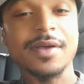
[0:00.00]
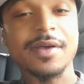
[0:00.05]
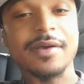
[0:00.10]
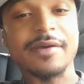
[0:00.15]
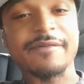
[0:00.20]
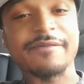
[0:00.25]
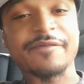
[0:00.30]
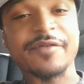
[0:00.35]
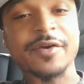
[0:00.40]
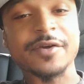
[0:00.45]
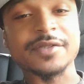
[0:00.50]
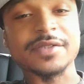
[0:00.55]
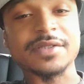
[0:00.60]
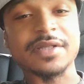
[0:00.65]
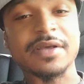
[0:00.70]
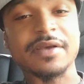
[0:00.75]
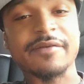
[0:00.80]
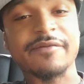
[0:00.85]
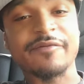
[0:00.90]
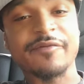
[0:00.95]
And first
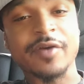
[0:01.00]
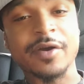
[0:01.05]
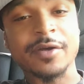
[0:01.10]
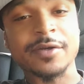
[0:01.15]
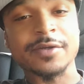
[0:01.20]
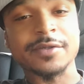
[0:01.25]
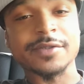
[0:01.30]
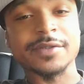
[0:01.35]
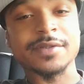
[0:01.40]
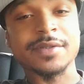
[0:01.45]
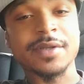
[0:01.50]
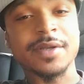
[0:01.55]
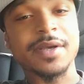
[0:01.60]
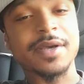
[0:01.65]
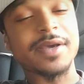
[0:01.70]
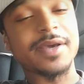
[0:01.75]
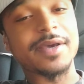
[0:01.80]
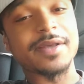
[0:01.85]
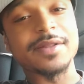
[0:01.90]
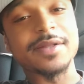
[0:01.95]
thing first,
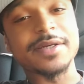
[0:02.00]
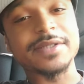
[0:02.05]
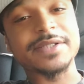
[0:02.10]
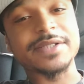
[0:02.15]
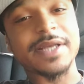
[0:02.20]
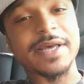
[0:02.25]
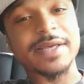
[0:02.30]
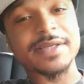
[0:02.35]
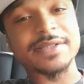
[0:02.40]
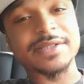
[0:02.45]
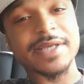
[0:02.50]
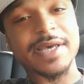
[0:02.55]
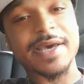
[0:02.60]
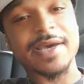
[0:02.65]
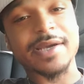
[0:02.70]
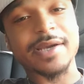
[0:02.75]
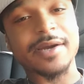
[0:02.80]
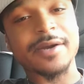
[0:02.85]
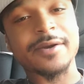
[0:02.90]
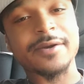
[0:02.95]
it looks like
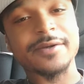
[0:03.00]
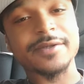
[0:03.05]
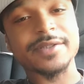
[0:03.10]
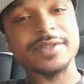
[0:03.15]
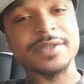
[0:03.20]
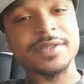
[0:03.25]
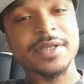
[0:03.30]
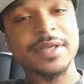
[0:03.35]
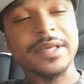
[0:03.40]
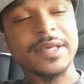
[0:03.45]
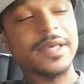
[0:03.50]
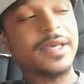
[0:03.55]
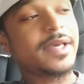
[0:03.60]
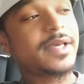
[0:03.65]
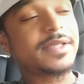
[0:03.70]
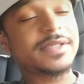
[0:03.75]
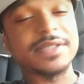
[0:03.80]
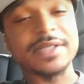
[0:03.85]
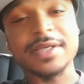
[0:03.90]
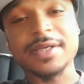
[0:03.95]
Zach Ertz
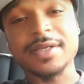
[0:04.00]
is